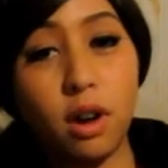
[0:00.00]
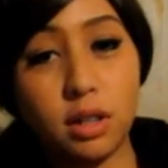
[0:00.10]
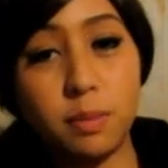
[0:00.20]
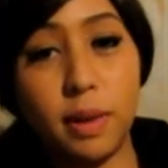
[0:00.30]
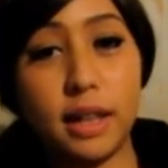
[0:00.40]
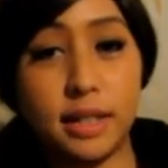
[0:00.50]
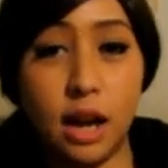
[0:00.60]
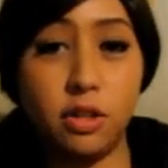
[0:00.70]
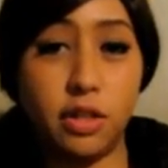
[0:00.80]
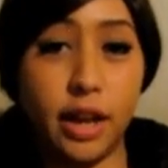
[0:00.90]
cosplayers
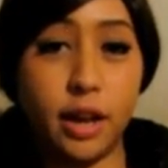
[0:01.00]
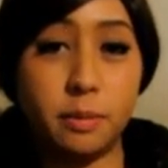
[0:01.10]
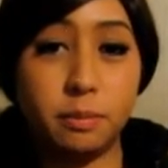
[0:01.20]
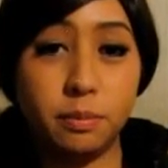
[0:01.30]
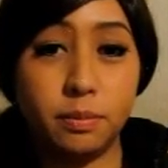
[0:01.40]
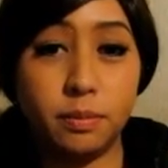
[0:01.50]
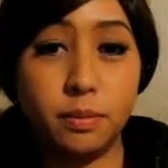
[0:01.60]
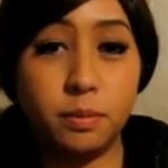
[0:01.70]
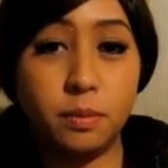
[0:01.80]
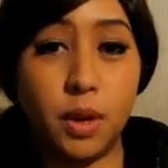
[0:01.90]
out there.
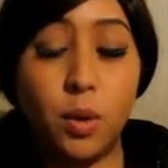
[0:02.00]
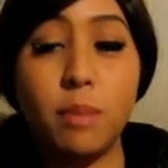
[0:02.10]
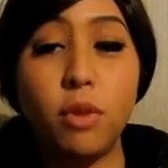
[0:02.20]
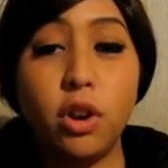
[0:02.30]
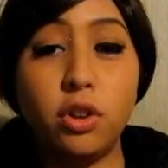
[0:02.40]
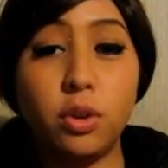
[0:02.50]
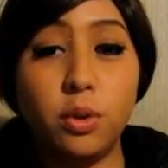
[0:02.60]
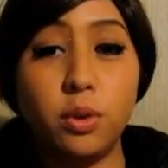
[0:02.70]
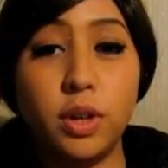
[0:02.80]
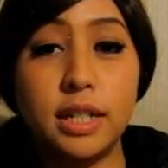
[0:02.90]
Now what I'm going to
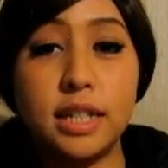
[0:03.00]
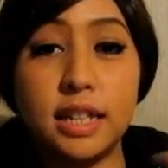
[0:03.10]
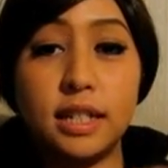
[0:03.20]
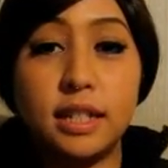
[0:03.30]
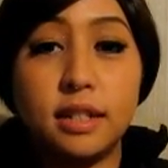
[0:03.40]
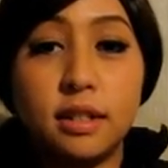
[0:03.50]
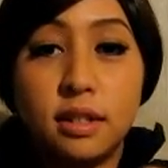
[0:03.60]
do is this.